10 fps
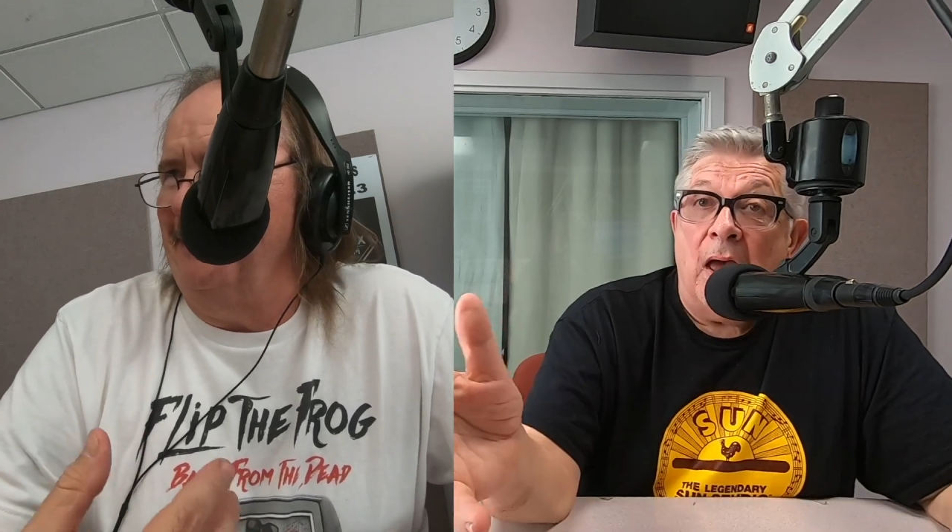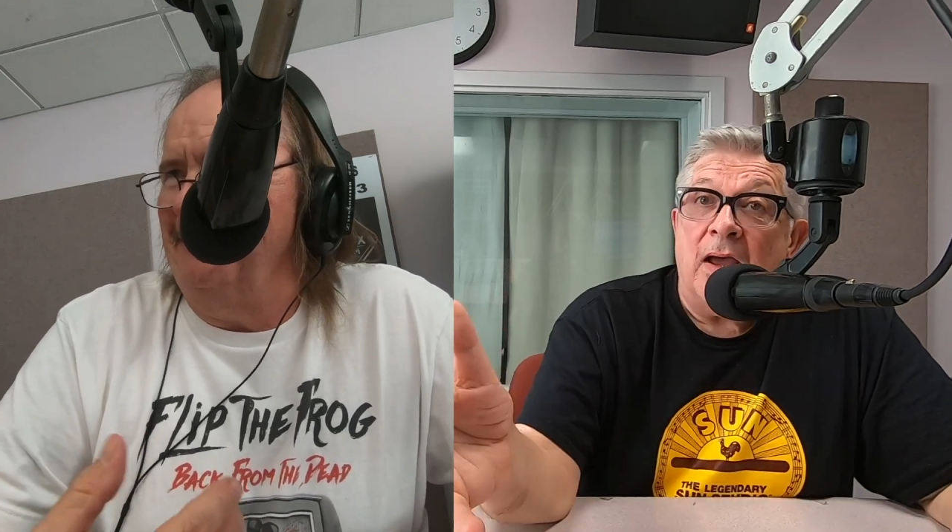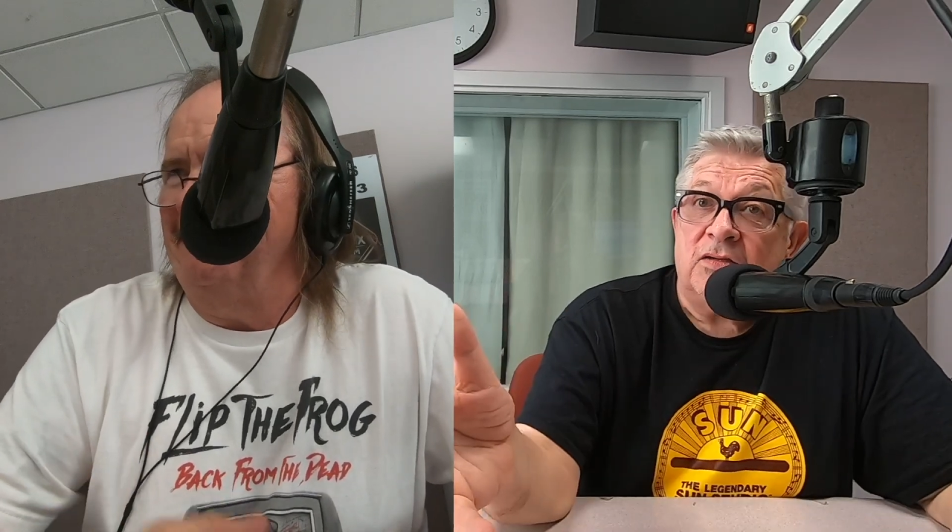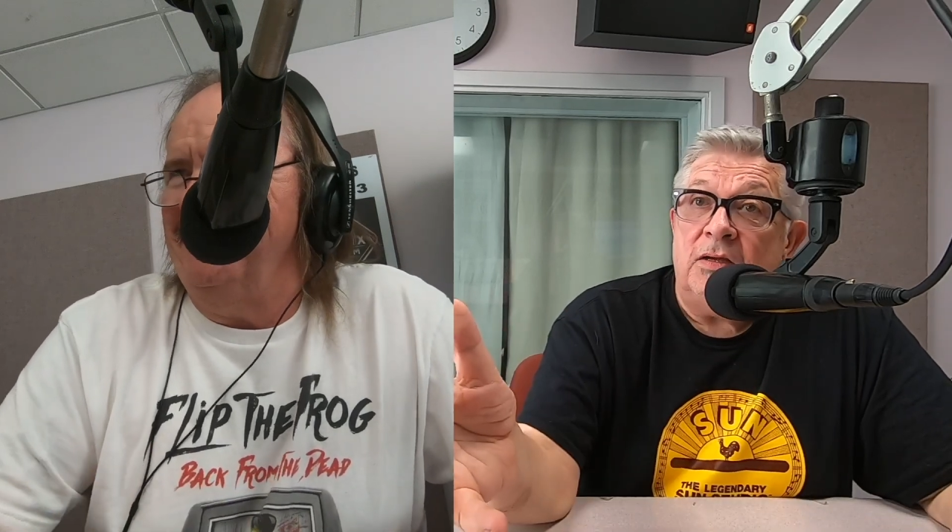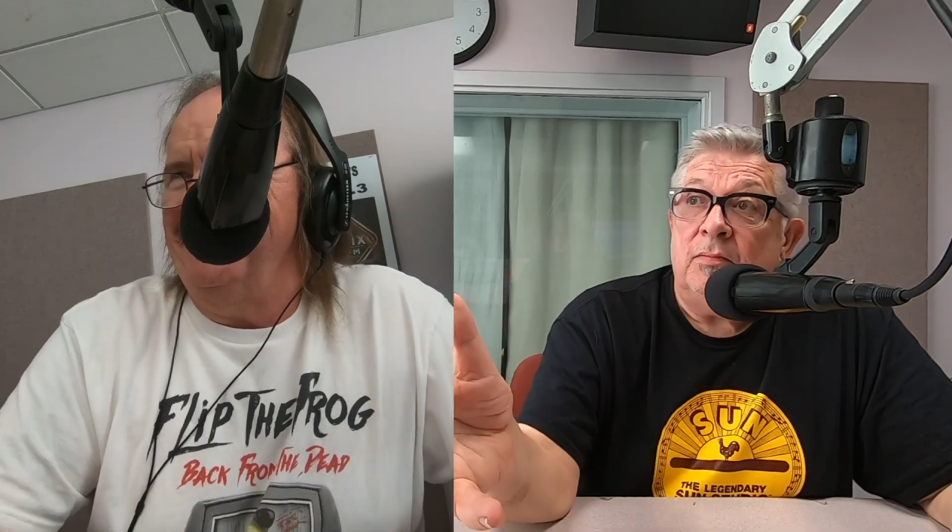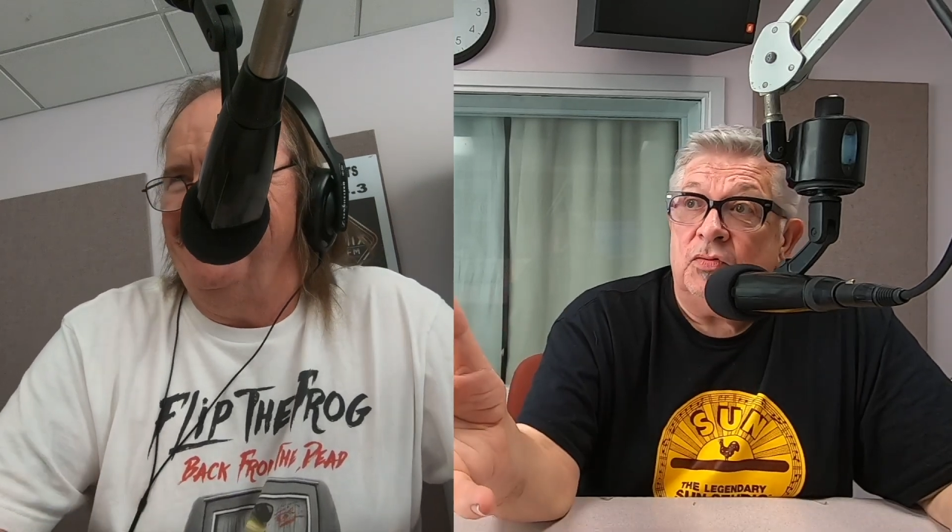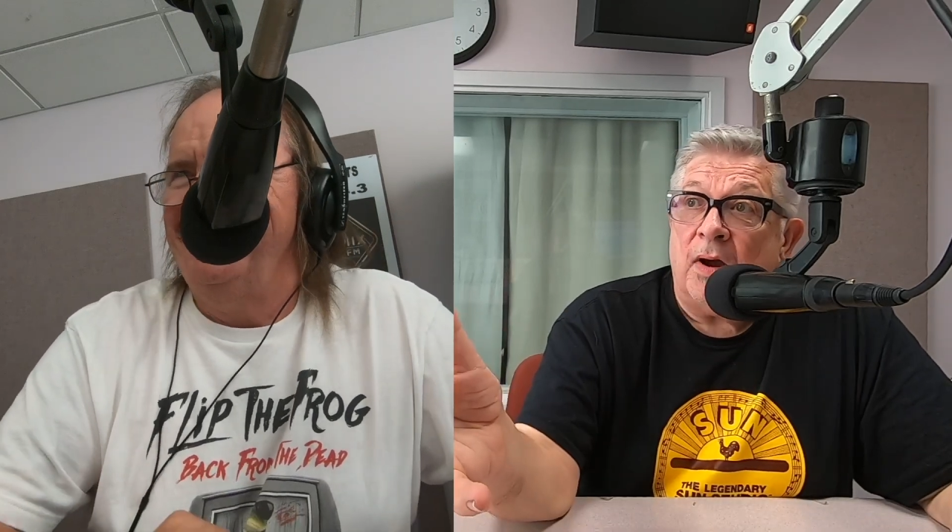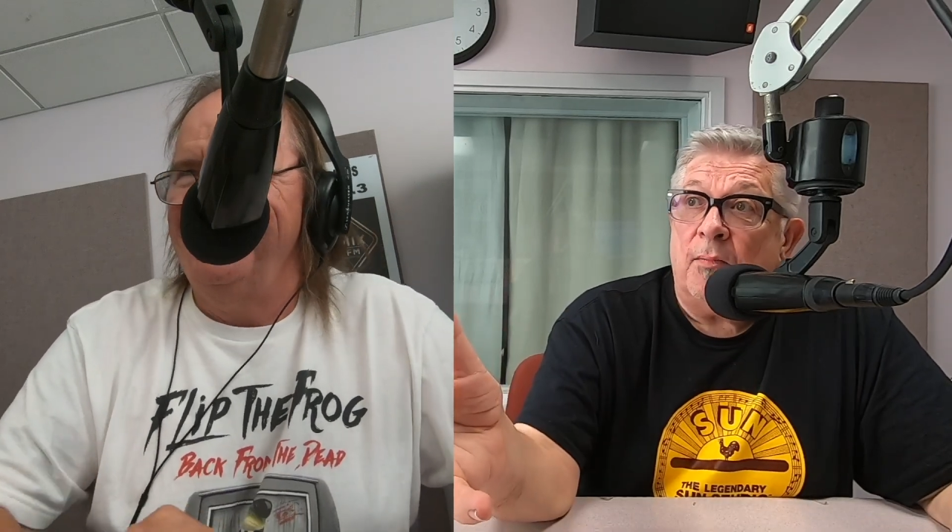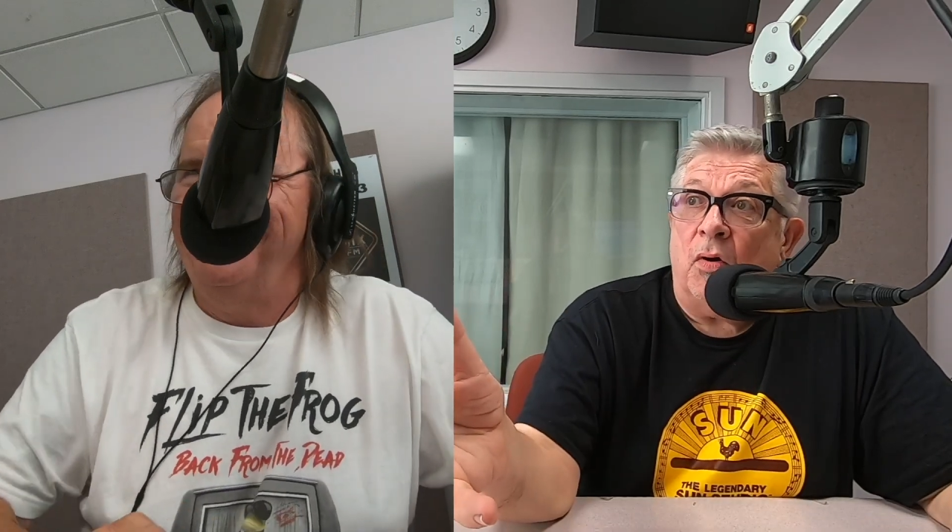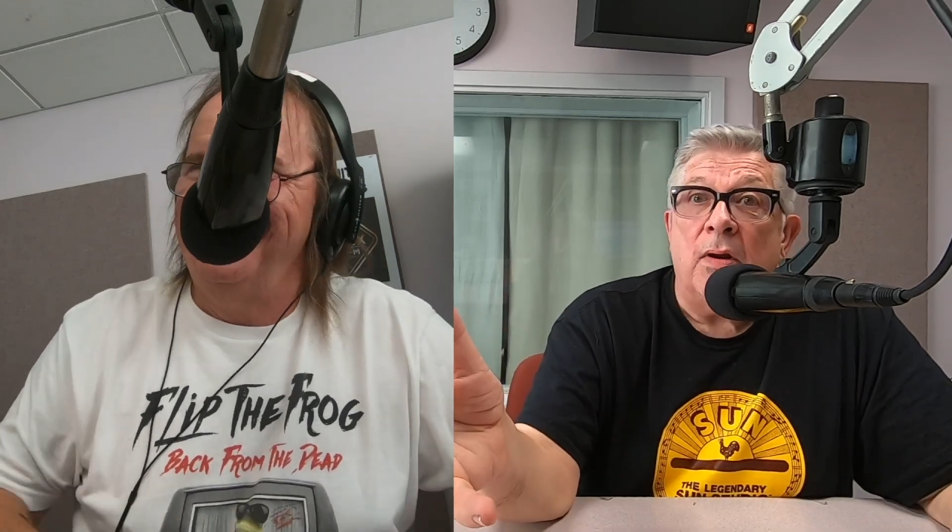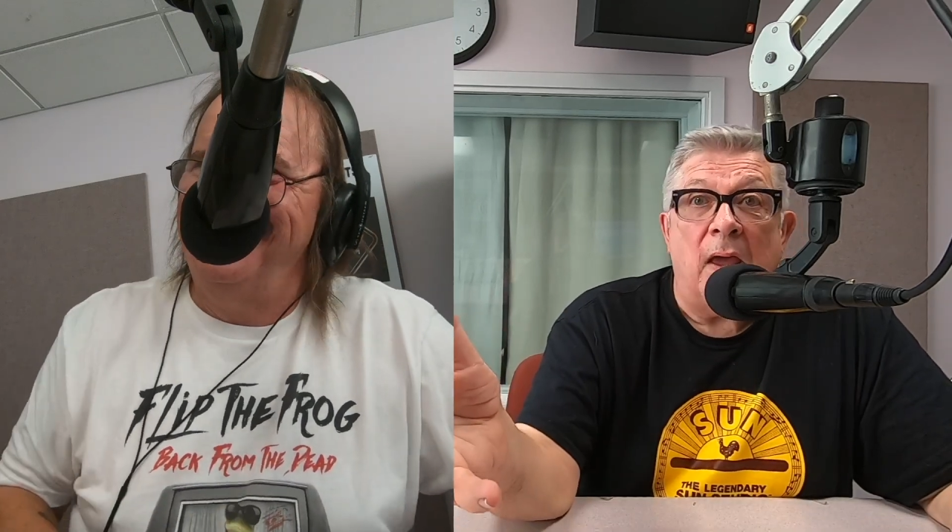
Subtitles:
Well, actually, trombone,